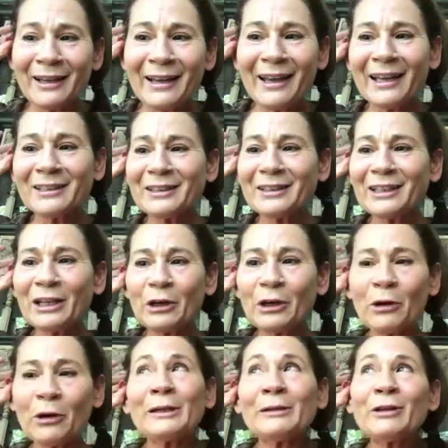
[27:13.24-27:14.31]
And, you
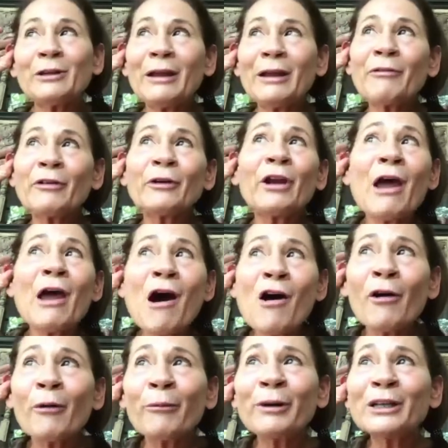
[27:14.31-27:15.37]
never
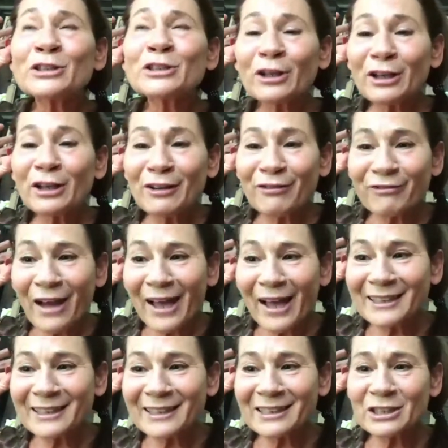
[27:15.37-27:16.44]
know what you're going to
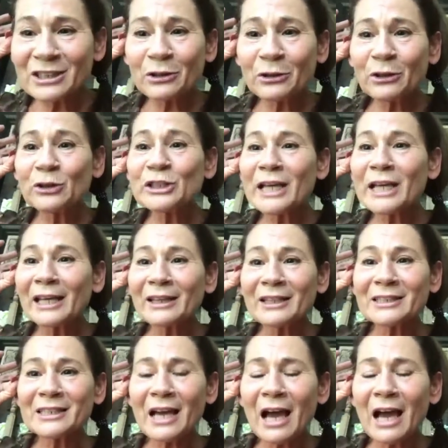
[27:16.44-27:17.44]
find until you take the